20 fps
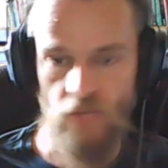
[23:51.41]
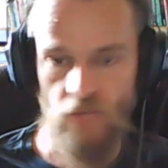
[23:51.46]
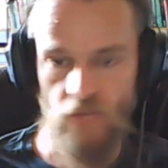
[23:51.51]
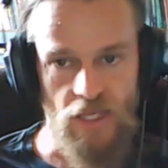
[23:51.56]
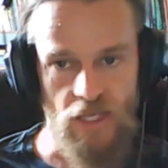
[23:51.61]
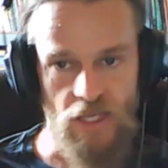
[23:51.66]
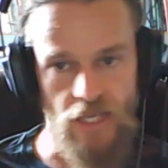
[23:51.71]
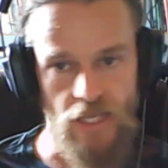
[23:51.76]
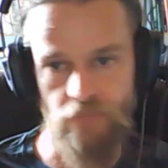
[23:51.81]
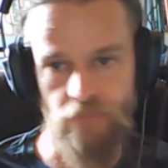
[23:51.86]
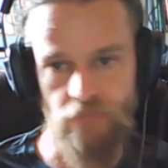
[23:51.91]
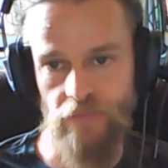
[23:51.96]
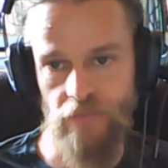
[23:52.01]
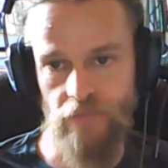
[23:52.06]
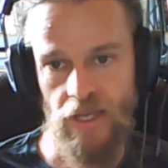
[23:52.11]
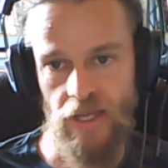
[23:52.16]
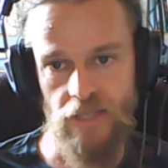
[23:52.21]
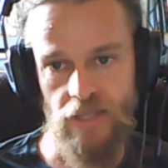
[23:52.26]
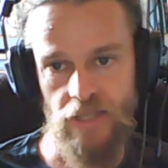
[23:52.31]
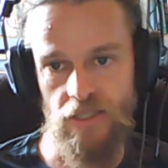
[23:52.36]
Again,
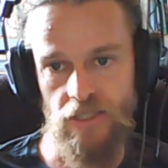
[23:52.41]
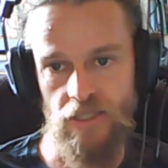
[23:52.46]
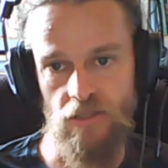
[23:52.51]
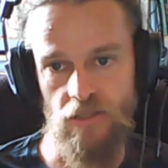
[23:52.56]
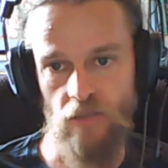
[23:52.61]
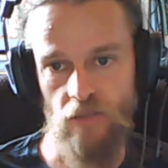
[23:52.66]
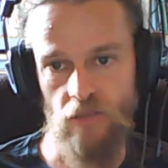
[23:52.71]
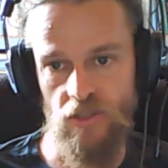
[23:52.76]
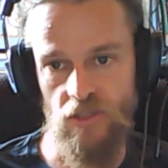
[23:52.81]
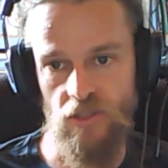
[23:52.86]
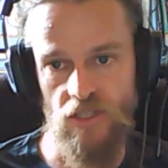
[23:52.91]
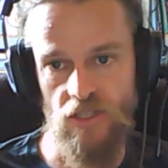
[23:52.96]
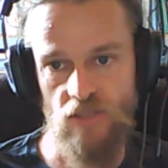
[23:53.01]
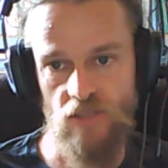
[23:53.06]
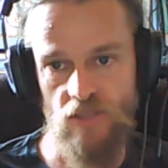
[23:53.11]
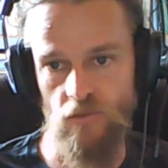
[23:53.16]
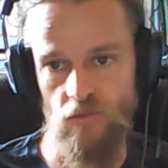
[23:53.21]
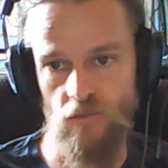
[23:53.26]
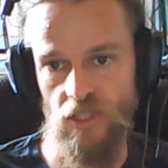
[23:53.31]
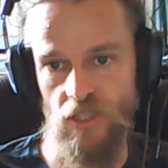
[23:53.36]
handy. I mean, you get
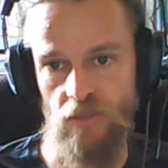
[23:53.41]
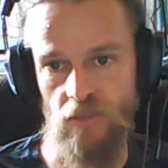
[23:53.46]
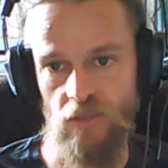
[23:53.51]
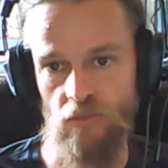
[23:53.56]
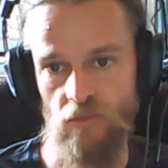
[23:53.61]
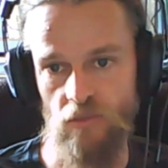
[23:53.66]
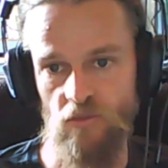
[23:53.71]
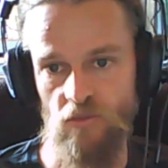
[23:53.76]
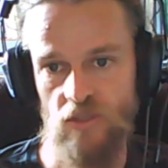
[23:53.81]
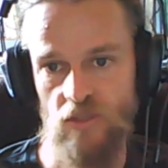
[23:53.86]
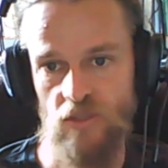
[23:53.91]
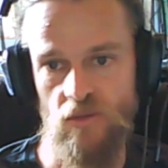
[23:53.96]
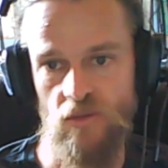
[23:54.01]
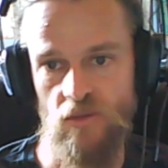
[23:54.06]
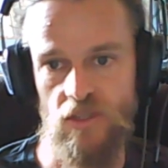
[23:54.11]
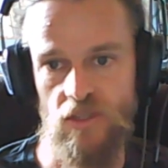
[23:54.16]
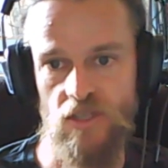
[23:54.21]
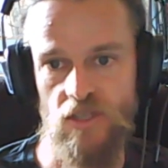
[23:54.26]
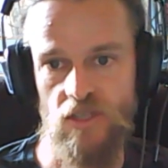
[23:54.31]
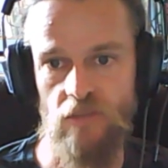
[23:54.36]
some really big movements with
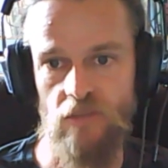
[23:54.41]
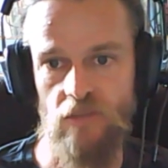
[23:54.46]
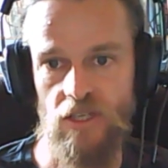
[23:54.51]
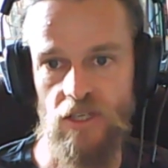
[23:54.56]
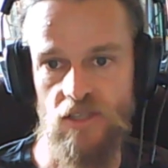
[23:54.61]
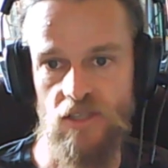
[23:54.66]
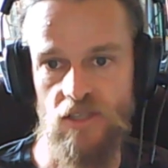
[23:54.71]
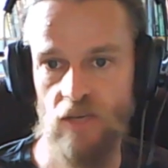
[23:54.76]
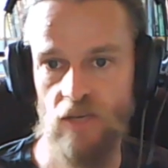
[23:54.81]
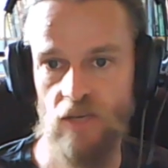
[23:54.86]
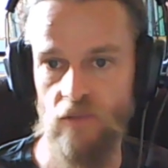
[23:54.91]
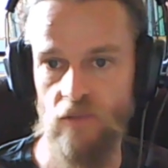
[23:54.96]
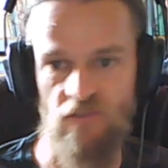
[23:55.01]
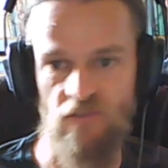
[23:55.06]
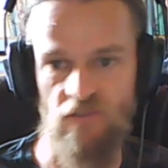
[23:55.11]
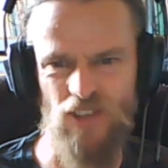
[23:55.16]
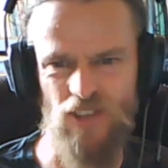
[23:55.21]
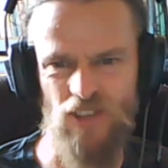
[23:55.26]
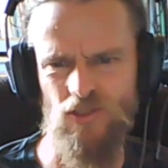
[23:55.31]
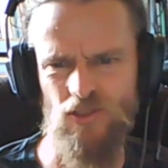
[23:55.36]
these Demonettes. A
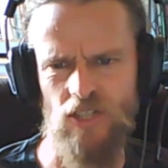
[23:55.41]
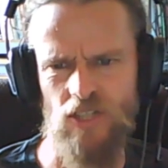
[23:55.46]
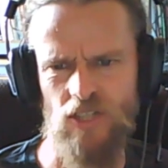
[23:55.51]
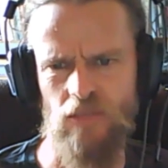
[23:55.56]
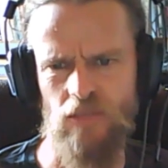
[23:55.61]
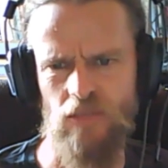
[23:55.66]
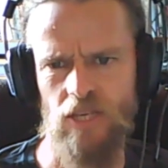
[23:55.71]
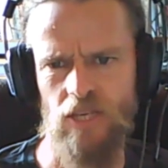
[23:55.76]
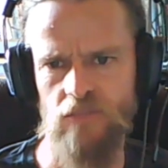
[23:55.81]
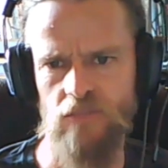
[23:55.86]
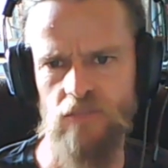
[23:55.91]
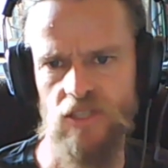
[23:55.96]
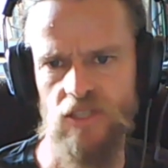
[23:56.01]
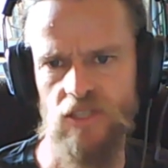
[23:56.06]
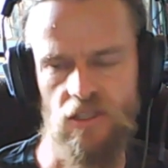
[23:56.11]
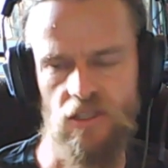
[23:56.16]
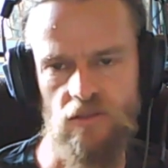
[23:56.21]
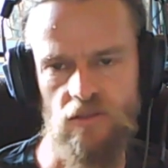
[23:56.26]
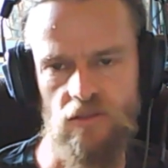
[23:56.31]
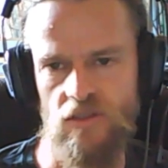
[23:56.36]
Veteran Demonette in
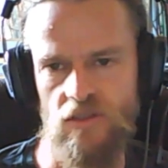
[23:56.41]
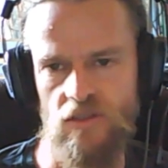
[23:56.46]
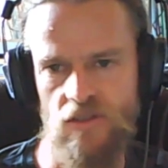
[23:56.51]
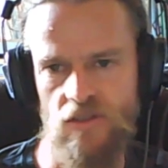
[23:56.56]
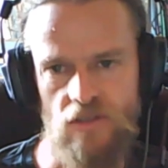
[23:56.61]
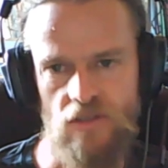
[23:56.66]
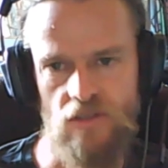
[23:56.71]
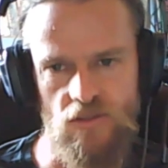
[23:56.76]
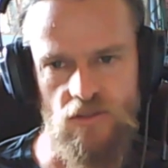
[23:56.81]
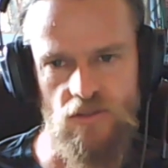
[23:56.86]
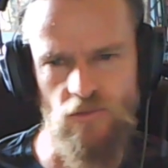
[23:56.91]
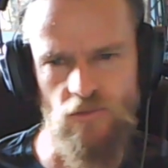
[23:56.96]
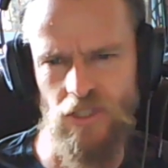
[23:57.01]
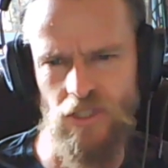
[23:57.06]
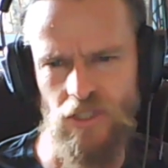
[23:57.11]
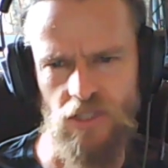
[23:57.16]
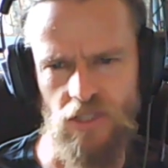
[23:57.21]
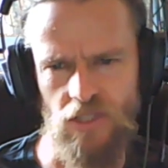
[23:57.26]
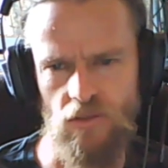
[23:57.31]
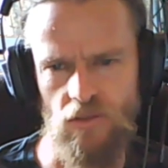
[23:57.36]
particular is
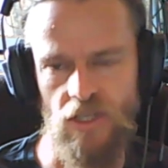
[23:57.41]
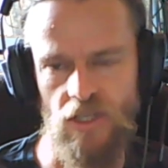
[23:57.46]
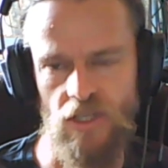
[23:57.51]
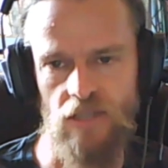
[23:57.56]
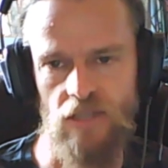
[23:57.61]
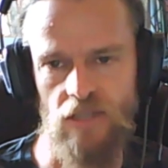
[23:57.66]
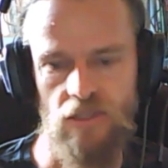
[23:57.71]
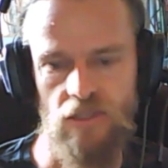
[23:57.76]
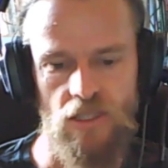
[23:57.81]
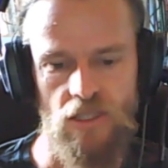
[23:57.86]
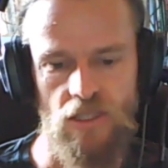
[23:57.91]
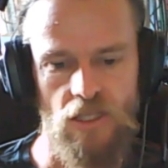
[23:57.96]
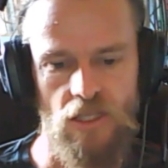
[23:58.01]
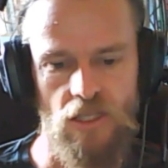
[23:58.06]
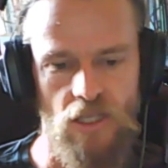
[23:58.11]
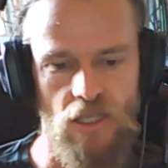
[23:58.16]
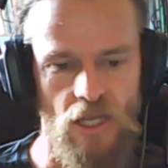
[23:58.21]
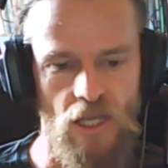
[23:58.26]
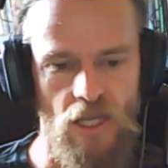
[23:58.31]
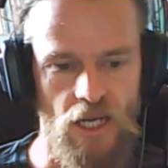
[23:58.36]
really good. You
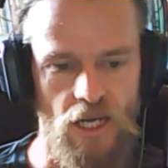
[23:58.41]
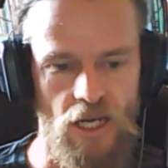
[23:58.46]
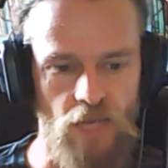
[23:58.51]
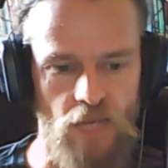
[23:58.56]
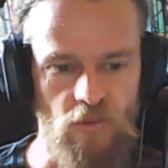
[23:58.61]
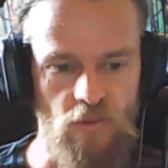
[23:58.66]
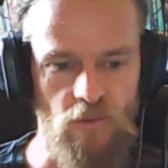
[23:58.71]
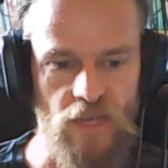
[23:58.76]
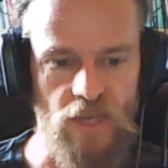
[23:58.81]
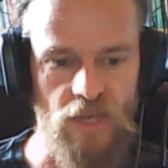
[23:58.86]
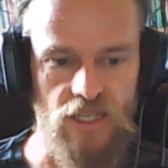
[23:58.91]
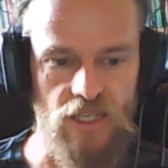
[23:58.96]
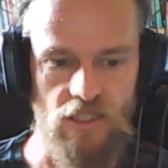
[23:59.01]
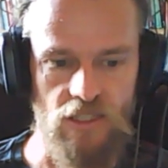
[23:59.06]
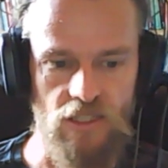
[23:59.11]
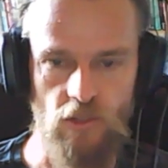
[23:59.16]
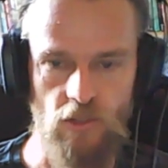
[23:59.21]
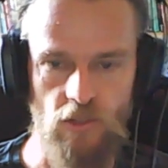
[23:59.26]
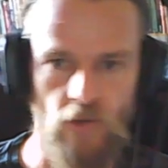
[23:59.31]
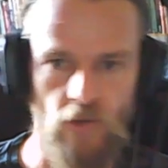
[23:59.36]
make it in the
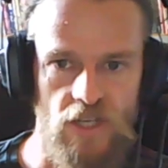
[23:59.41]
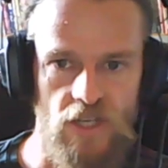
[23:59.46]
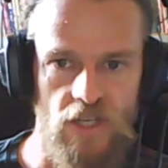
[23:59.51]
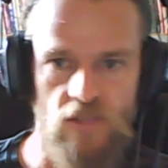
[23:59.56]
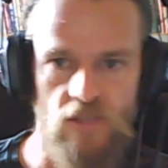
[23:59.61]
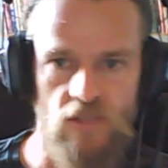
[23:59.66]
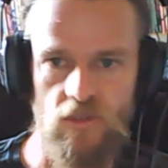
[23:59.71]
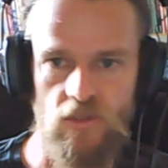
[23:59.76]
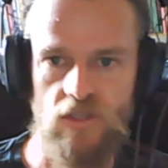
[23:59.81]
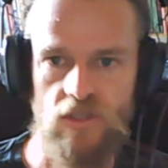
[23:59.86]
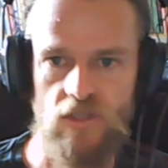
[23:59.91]
Luris, which is